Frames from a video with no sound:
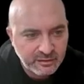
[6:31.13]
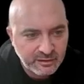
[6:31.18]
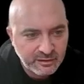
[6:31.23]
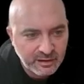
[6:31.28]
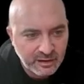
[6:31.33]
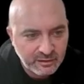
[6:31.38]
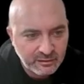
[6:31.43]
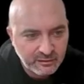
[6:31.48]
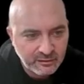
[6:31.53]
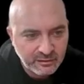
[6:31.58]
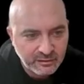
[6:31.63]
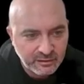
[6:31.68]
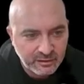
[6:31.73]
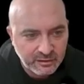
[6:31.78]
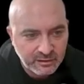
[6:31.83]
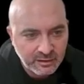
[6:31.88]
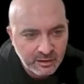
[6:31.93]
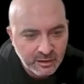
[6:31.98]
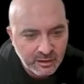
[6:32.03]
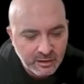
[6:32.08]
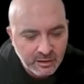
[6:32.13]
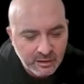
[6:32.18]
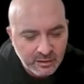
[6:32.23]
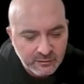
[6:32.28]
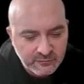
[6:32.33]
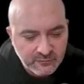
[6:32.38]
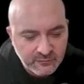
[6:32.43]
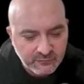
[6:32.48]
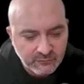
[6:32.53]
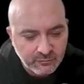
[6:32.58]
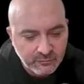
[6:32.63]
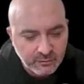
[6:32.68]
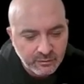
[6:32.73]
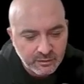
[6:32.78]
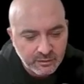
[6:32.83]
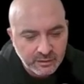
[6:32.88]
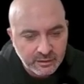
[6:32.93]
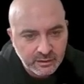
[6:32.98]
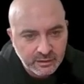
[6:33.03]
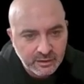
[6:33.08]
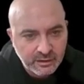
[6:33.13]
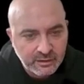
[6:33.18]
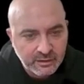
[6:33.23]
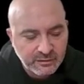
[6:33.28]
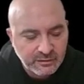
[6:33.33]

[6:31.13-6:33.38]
And now you see Veroli kind